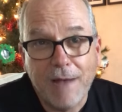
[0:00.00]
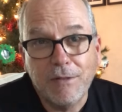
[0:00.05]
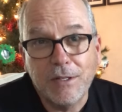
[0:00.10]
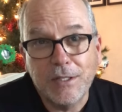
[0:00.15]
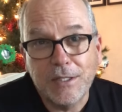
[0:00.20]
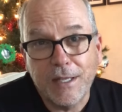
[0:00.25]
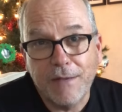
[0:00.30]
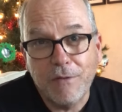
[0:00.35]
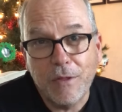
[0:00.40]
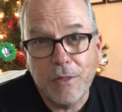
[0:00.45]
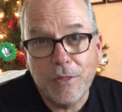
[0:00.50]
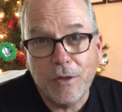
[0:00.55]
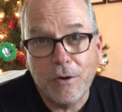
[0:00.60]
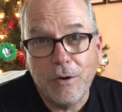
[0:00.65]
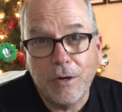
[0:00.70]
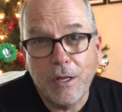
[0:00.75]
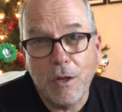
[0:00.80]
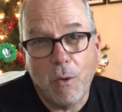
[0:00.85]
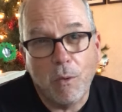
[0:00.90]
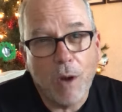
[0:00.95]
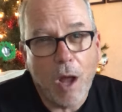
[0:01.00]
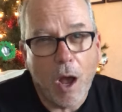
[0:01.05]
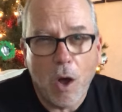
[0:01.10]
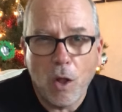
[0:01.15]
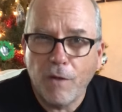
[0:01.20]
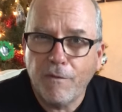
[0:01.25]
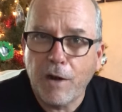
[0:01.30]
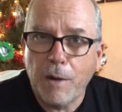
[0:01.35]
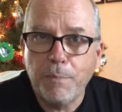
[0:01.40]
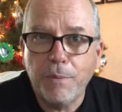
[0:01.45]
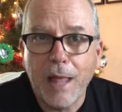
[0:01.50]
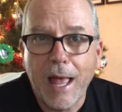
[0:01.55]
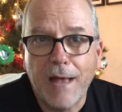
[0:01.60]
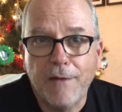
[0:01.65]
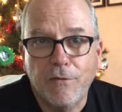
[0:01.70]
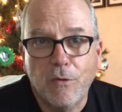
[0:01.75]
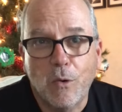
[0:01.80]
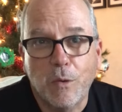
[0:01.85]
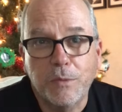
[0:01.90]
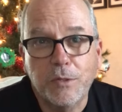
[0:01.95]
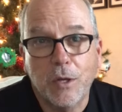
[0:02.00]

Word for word: and 7:30 on all of our platforms.